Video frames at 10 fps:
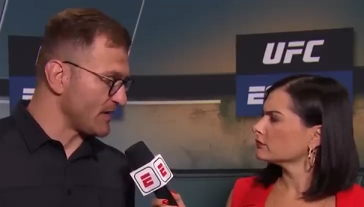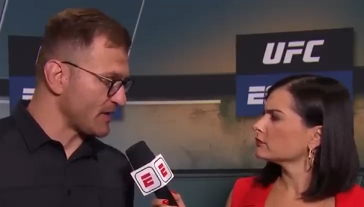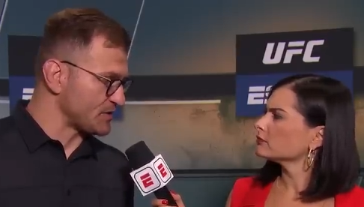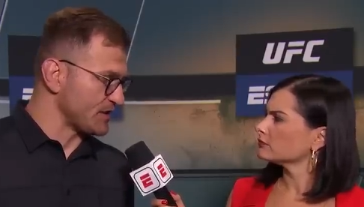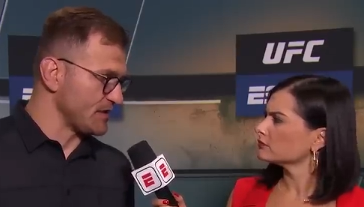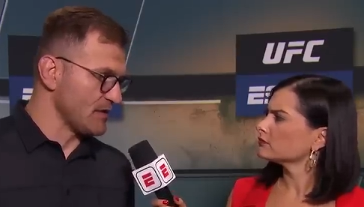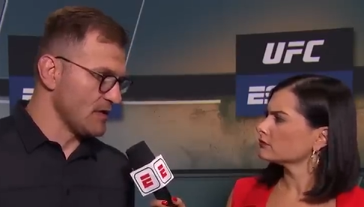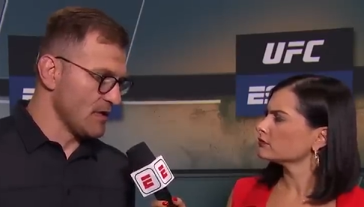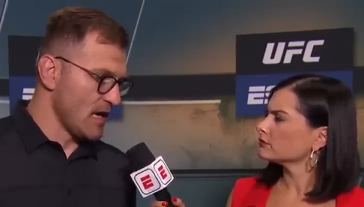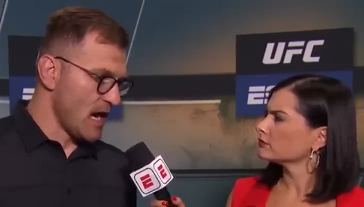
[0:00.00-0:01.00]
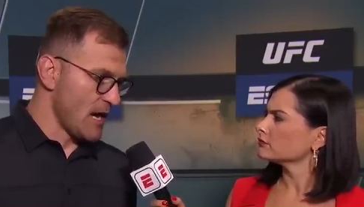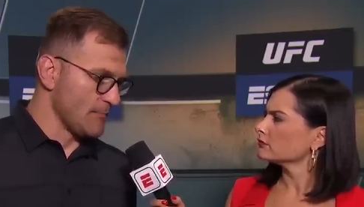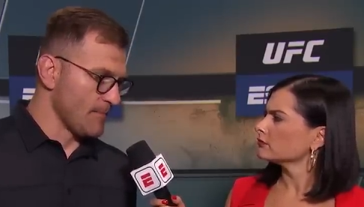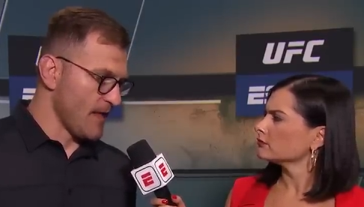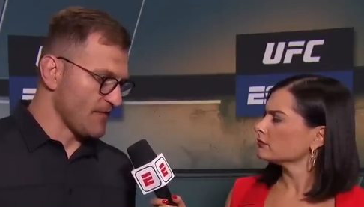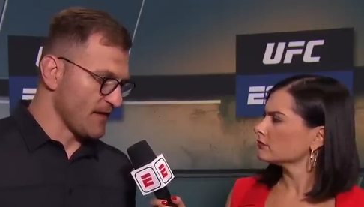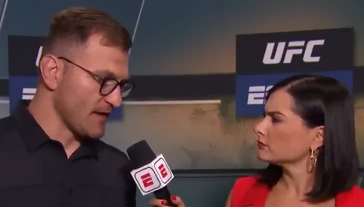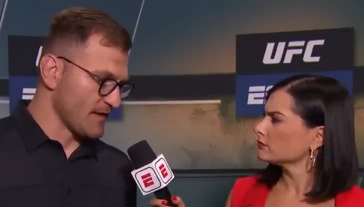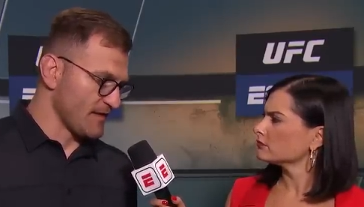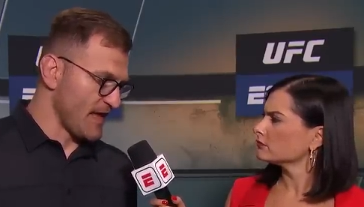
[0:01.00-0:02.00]
Speaker 1: like I should. Um, I think
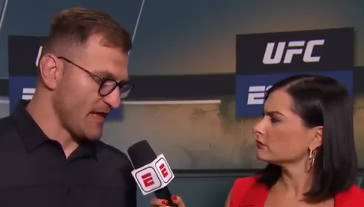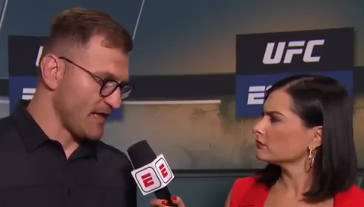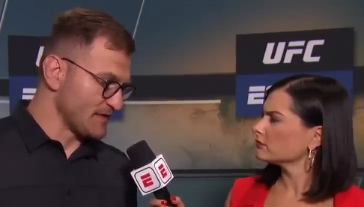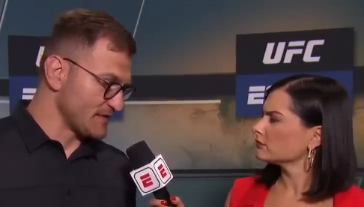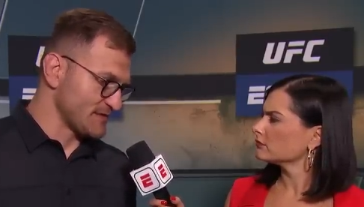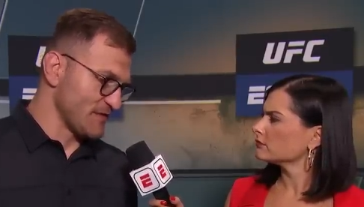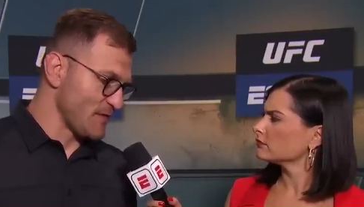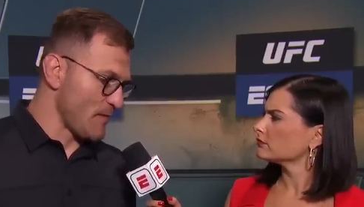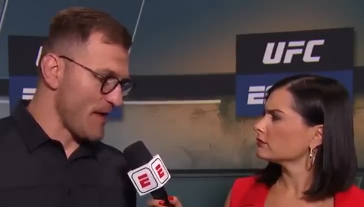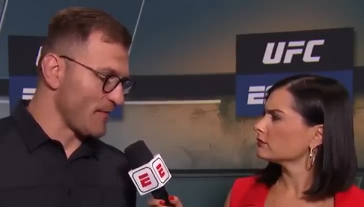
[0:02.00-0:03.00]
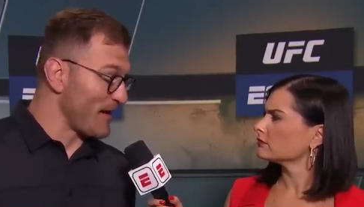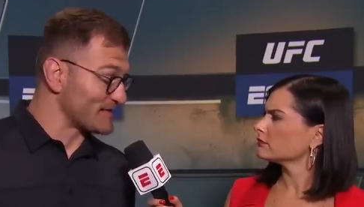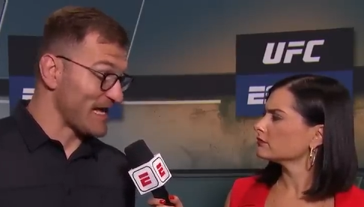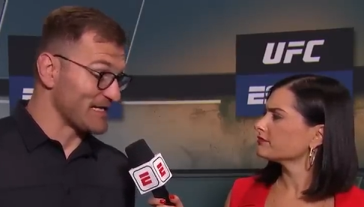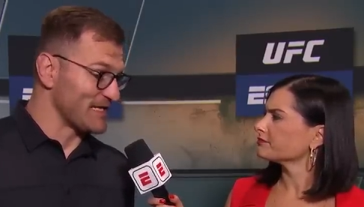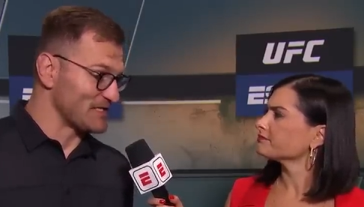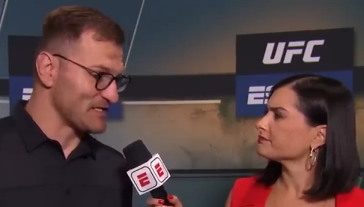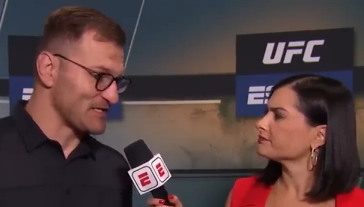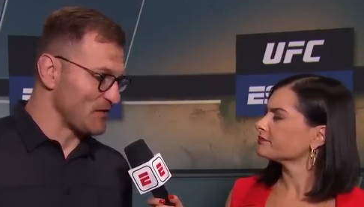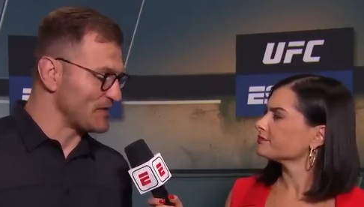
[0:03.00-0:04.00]
that I just you know, my body rest. Honestly, I
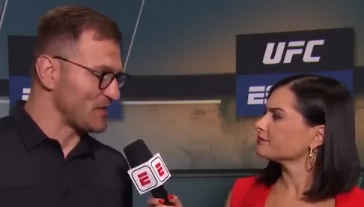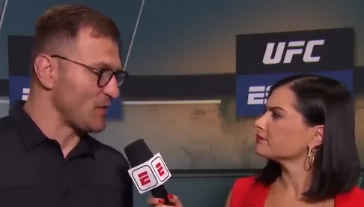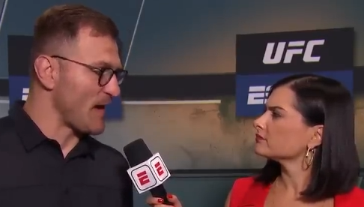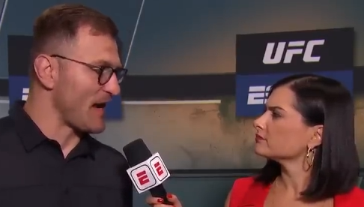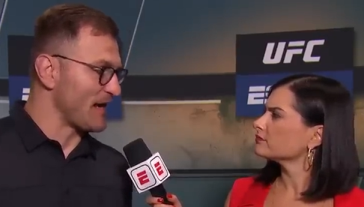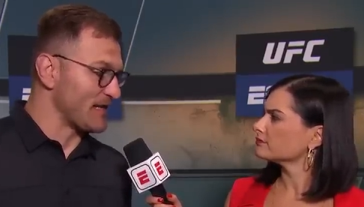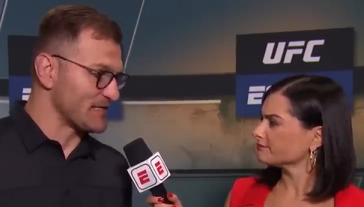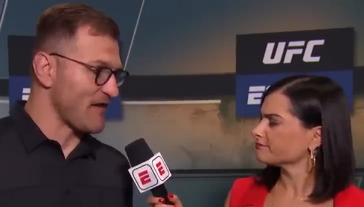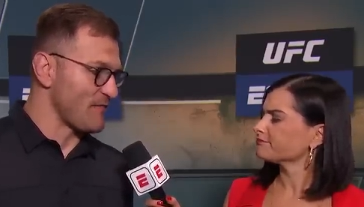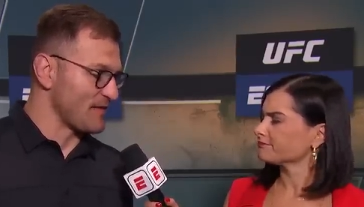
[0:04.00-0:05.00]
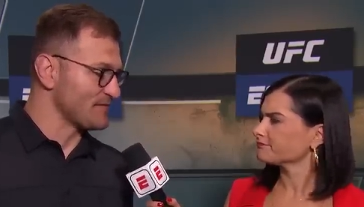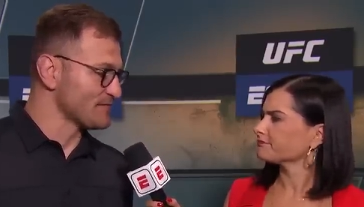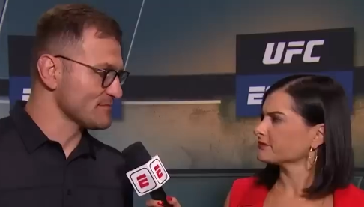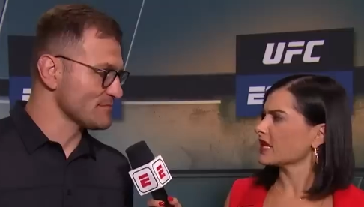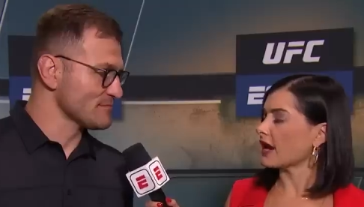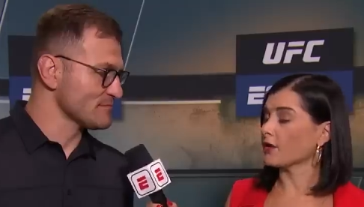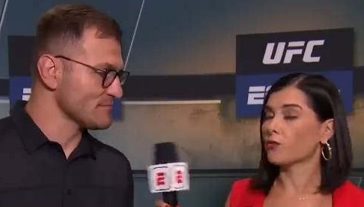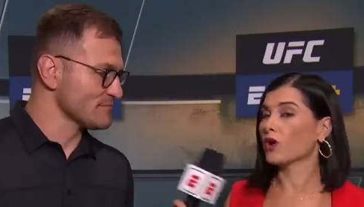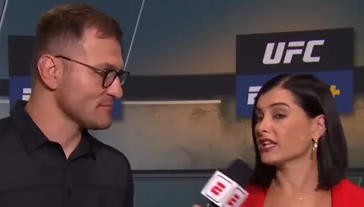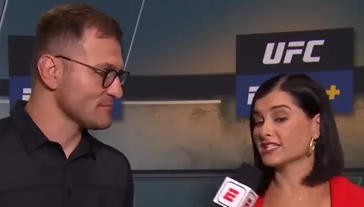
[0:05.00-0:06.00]
just, you know, listen to your body, and it's how I've been.
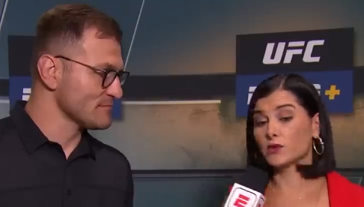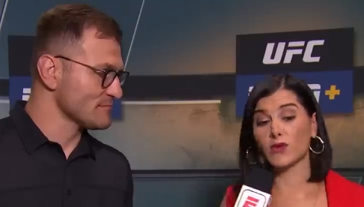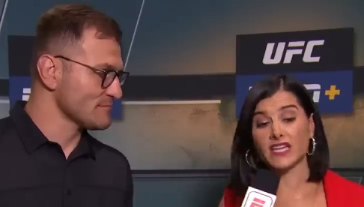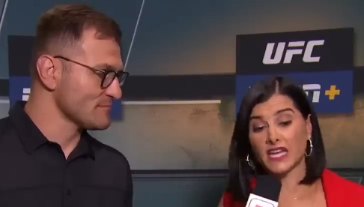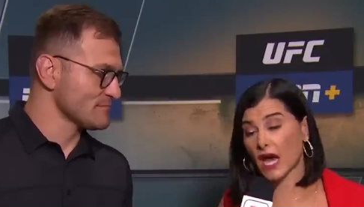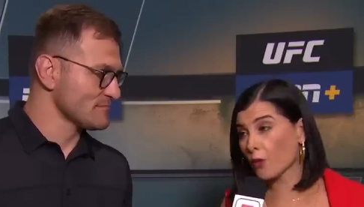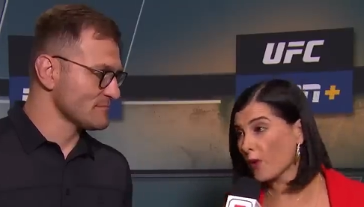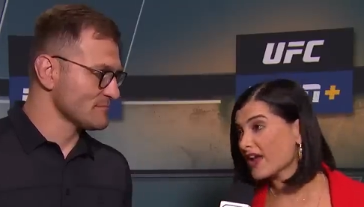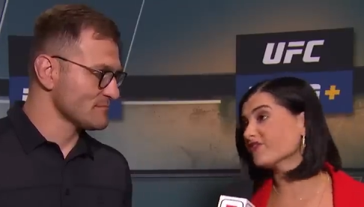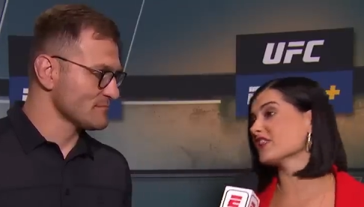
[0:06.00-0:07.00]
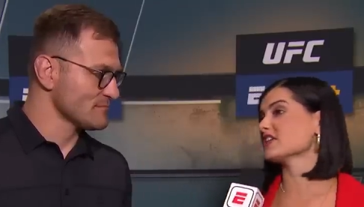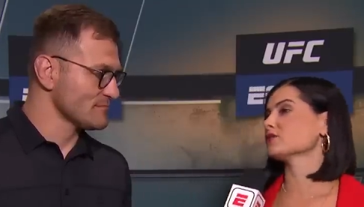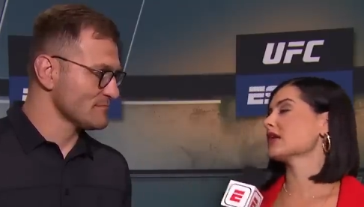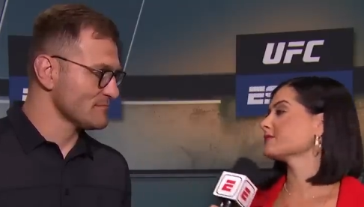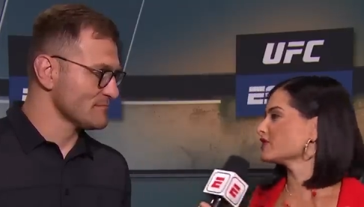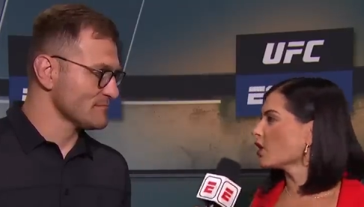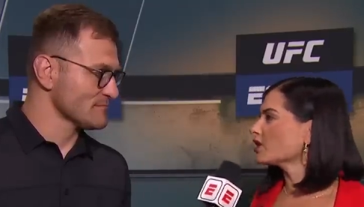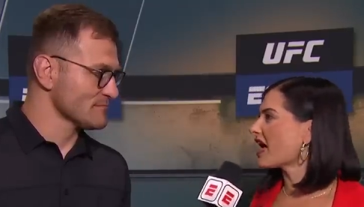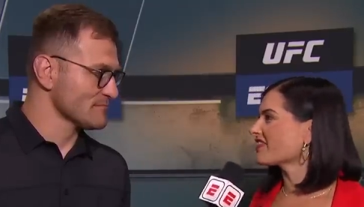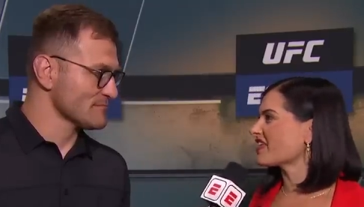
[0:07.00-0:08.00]
Speaker 2: Well, listen, we cannot wait for this one. I'm so
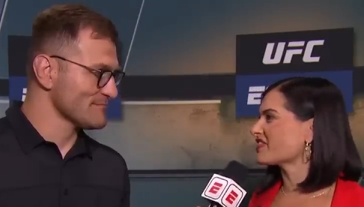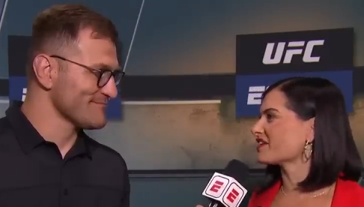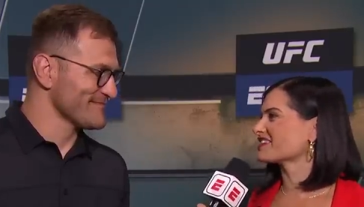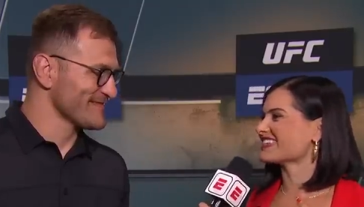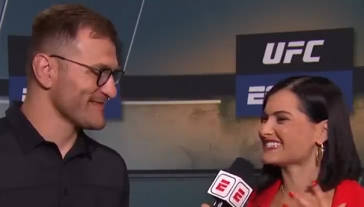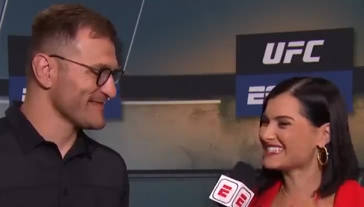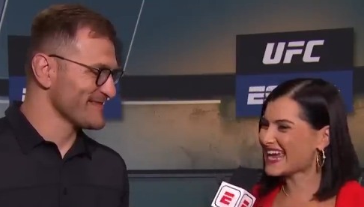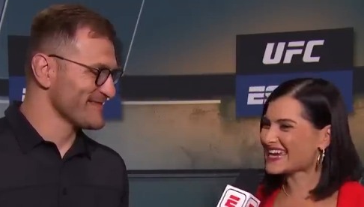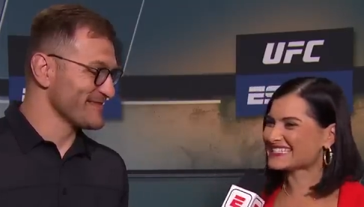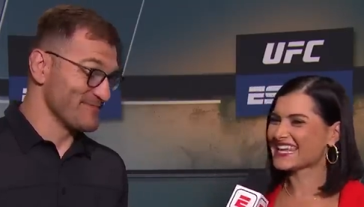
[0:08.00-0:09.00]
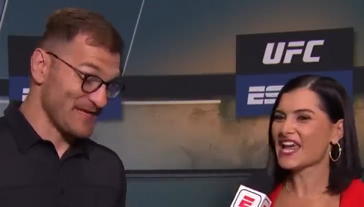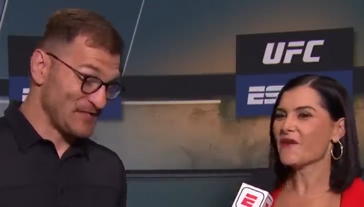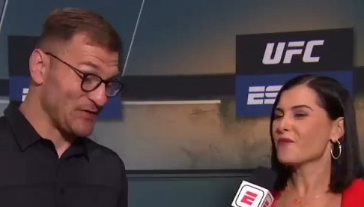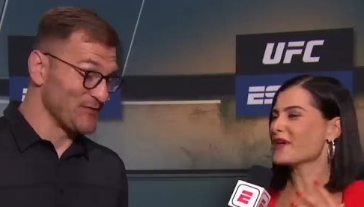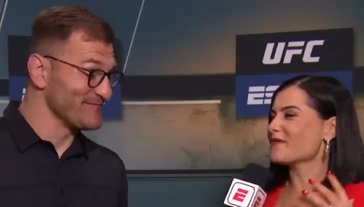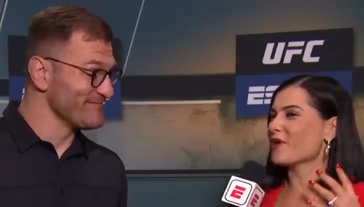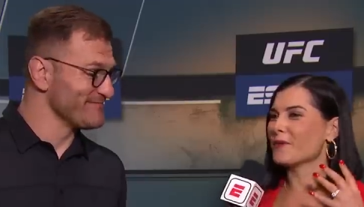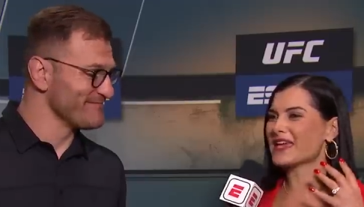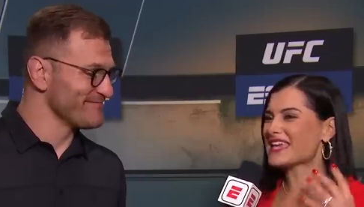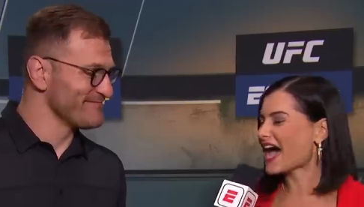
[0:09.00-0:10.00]
glad that there is a date. We will
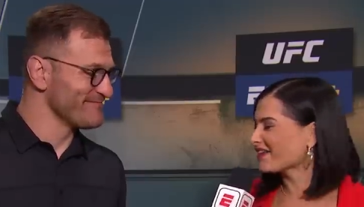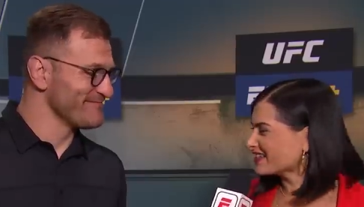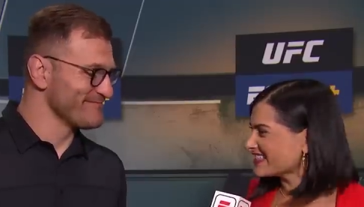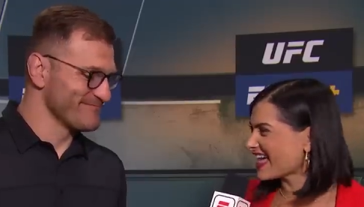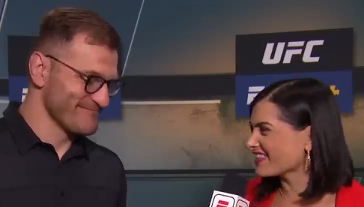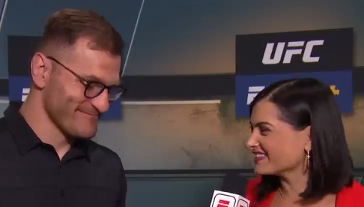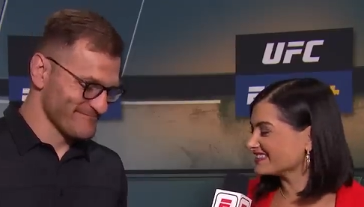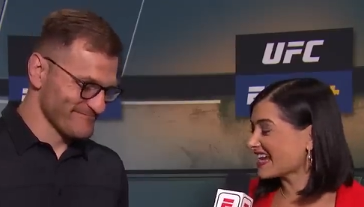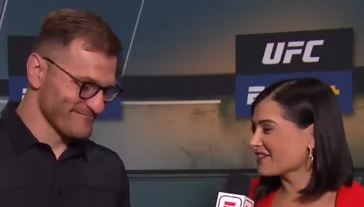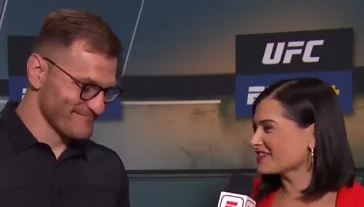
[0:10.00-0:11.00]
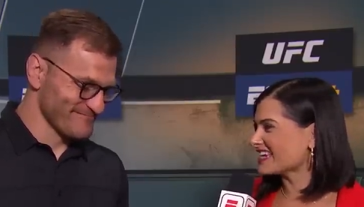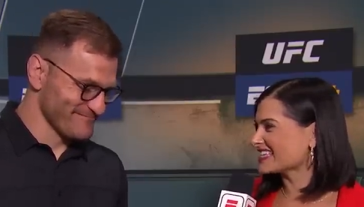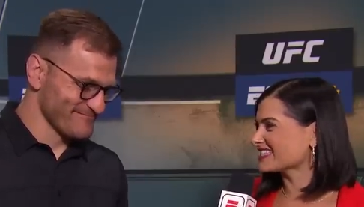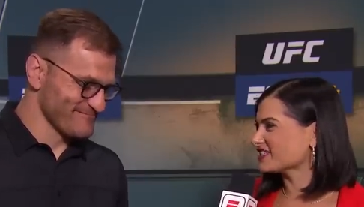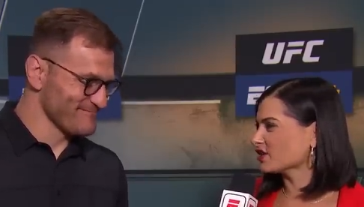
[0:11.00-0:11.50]
be counting that down the days until